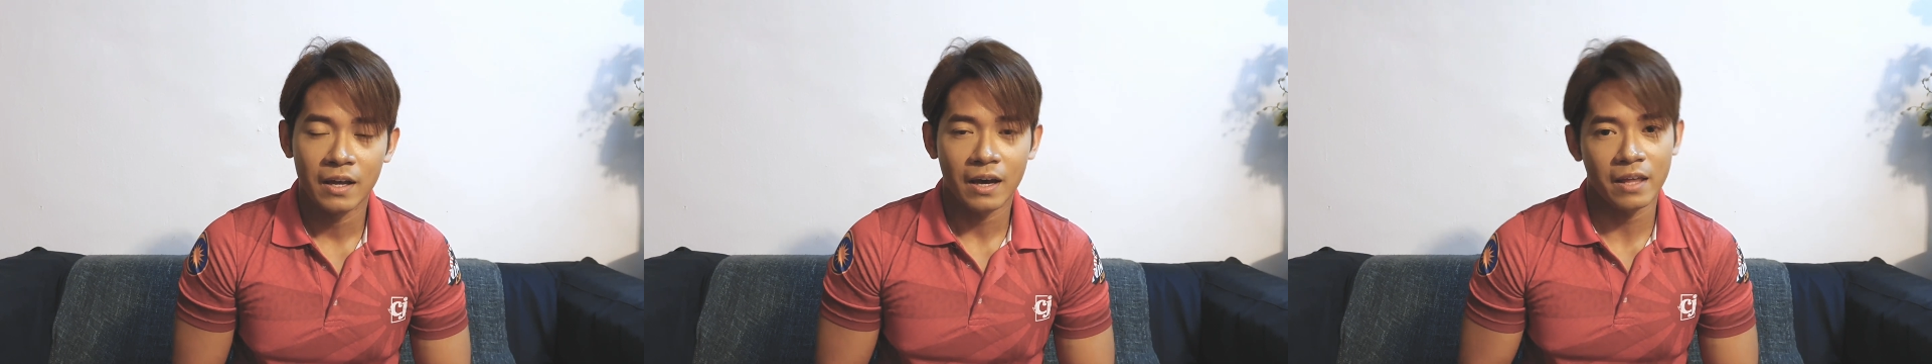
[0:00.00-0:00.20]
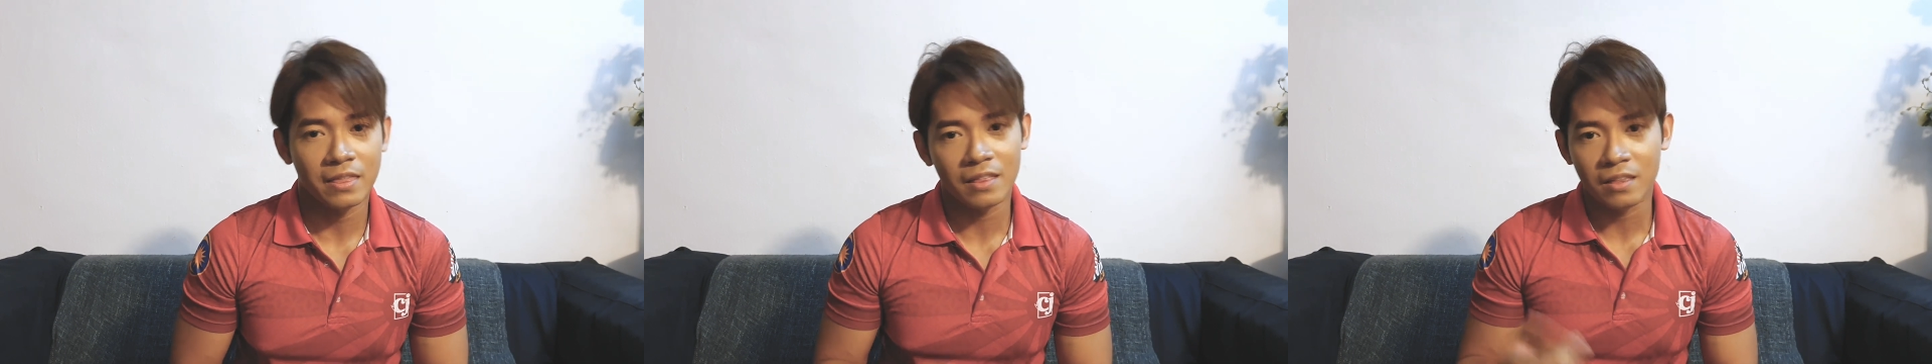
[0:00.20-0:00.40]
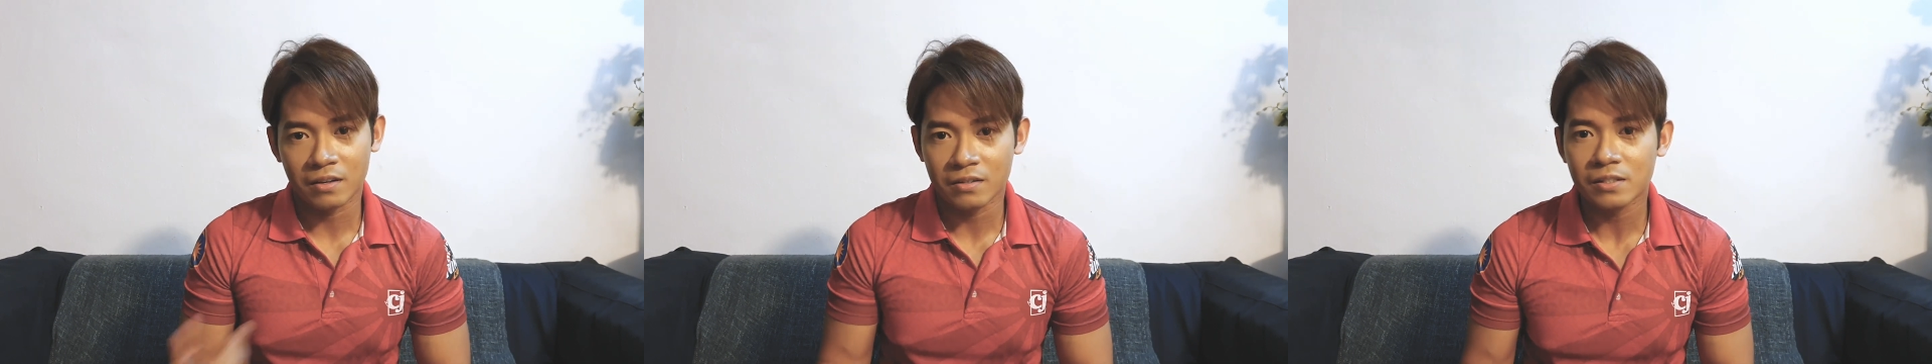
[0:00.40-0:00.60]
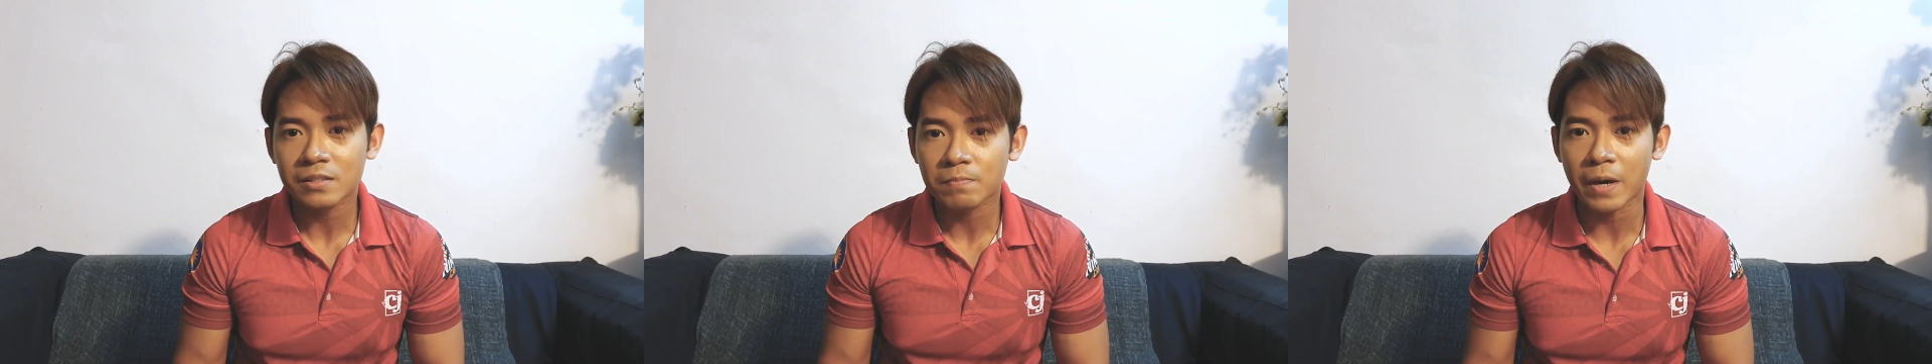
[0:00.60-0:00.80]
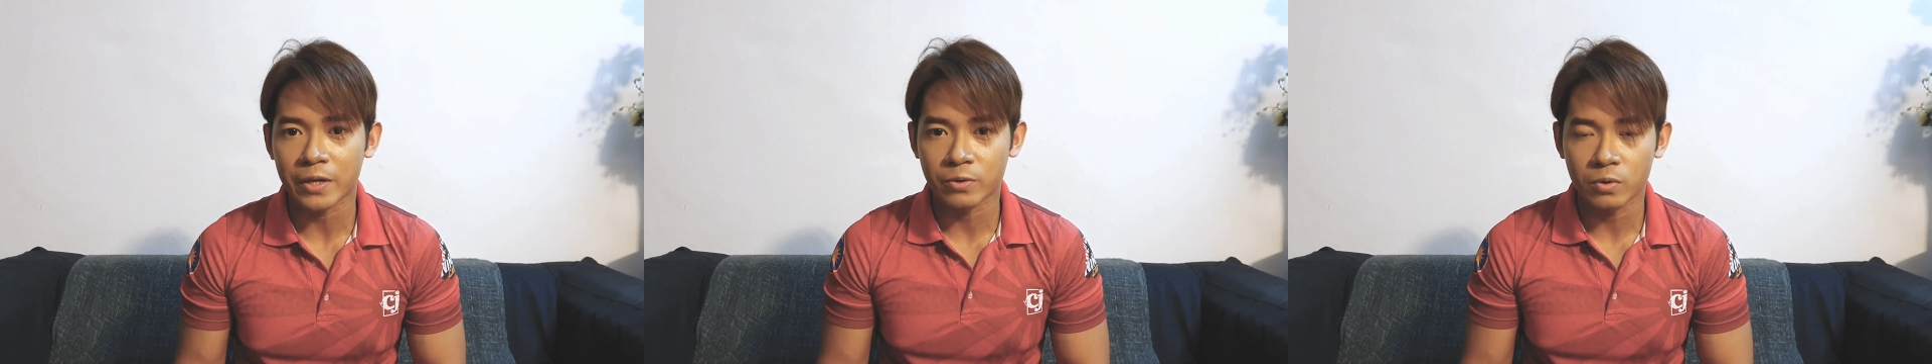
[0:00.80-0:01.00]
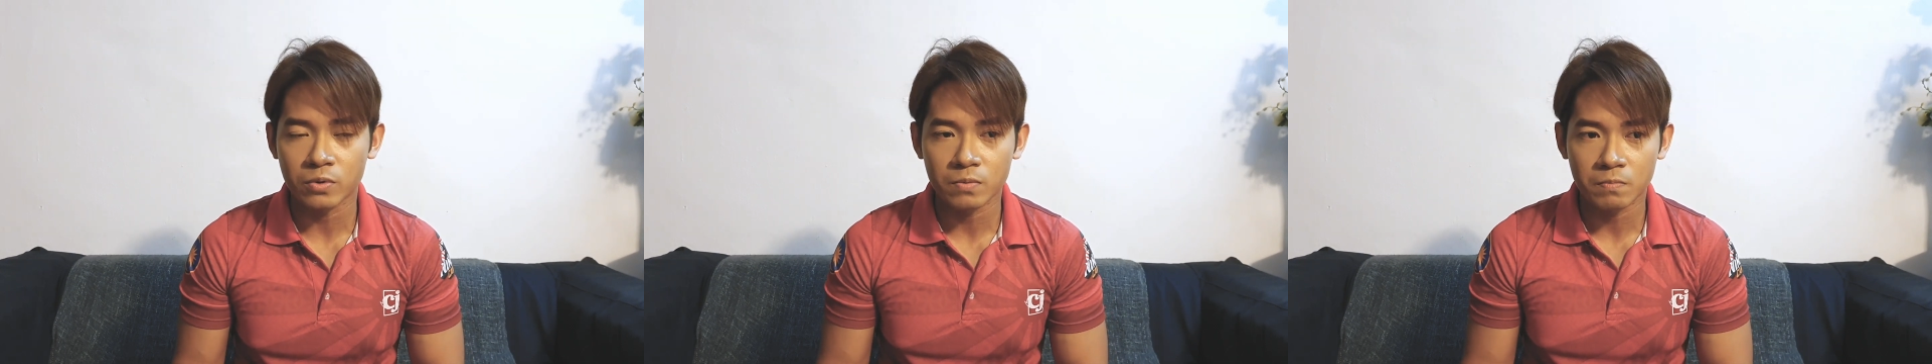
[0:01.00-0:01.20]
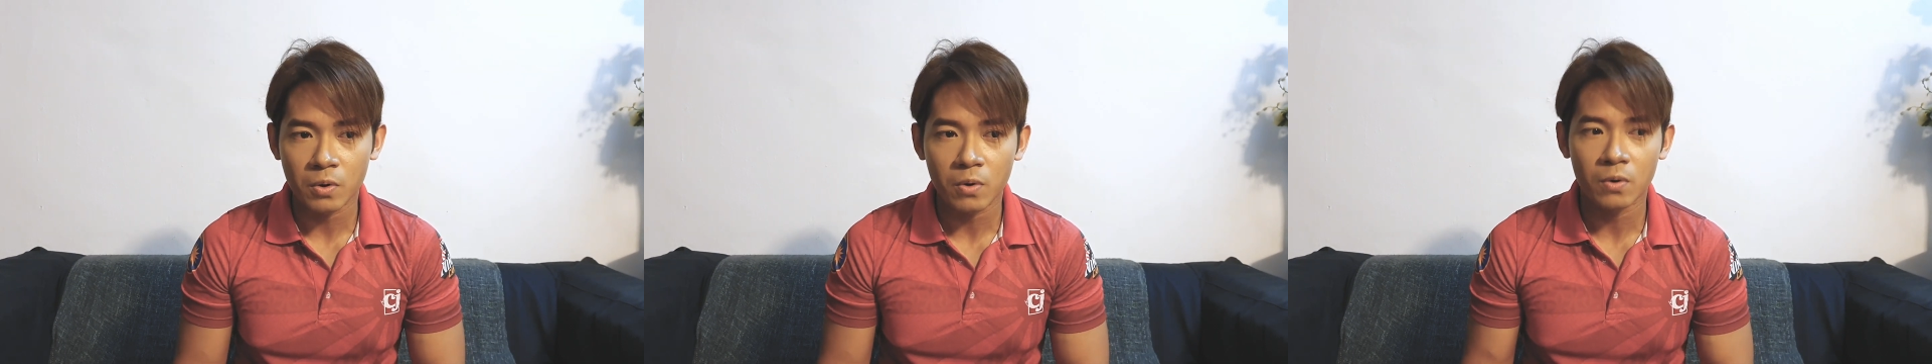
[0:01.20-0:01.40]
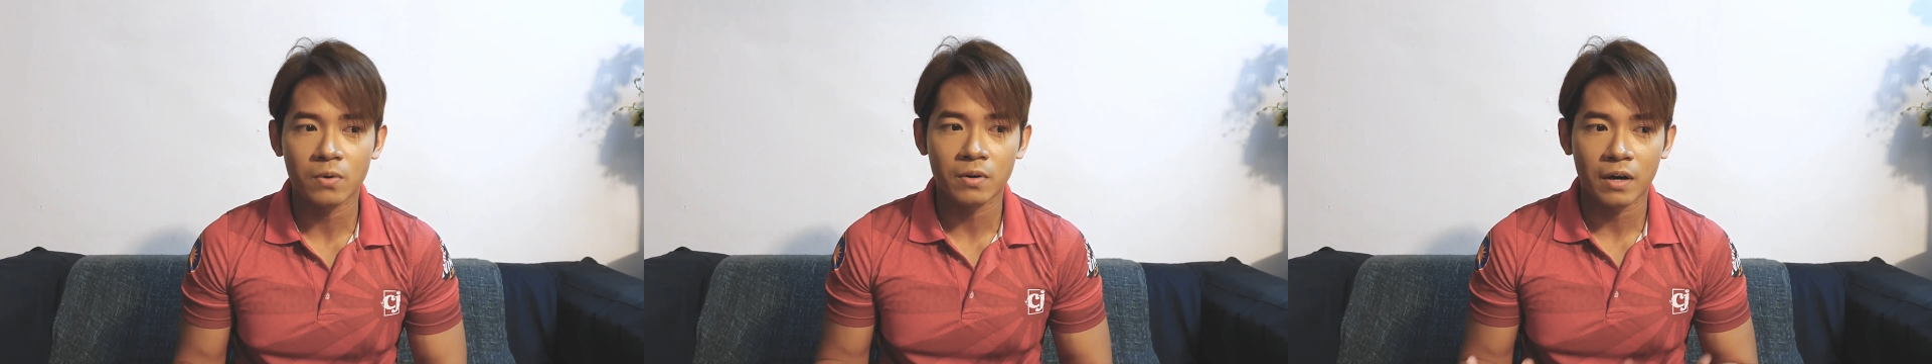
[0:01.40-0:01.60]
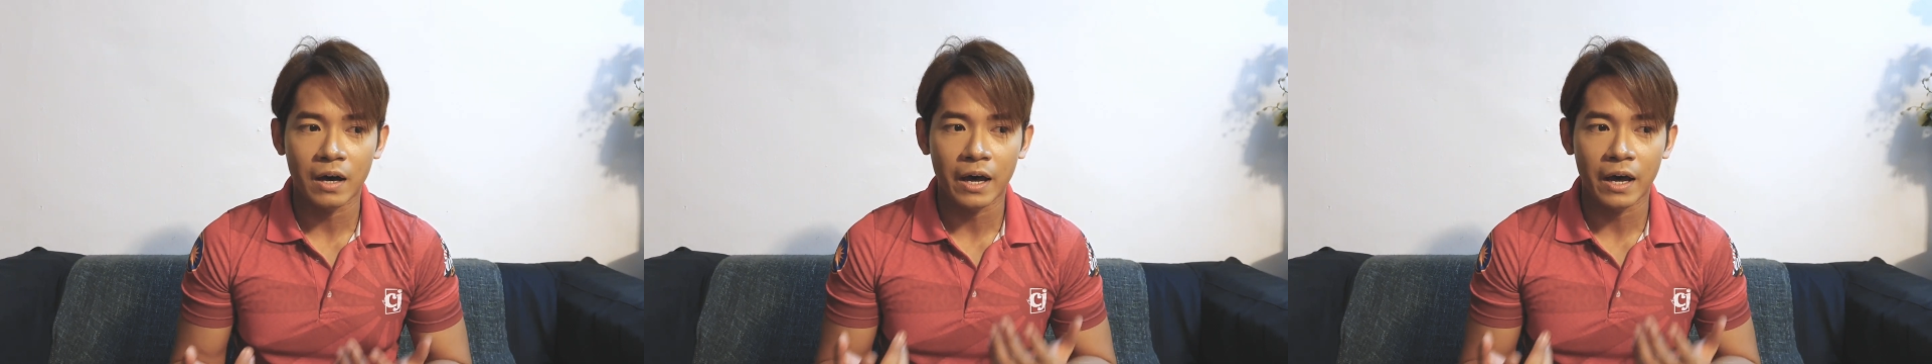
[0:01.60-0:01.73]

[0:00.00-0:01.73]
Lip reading: I think the girls might know more.